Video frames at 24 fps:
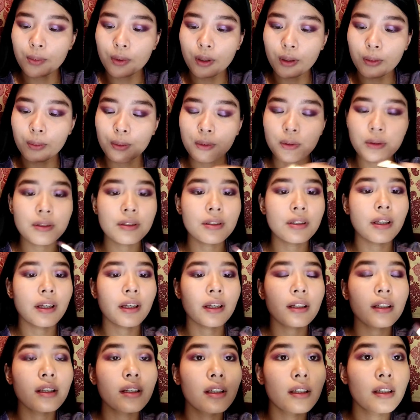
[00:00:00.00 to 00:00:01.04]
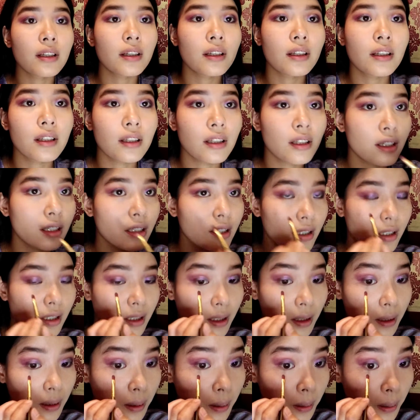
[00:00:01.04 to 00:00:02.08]
purple shade
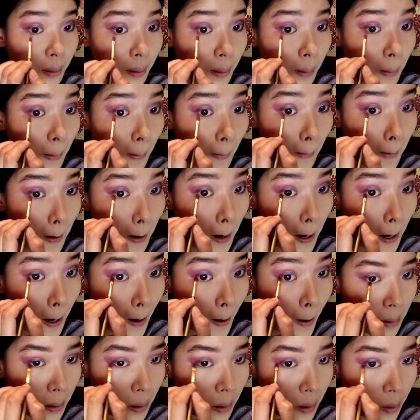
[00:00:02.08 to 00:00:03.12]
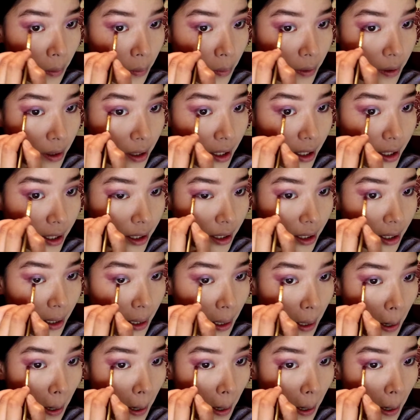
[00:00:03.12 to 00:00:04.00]
in the lower eye.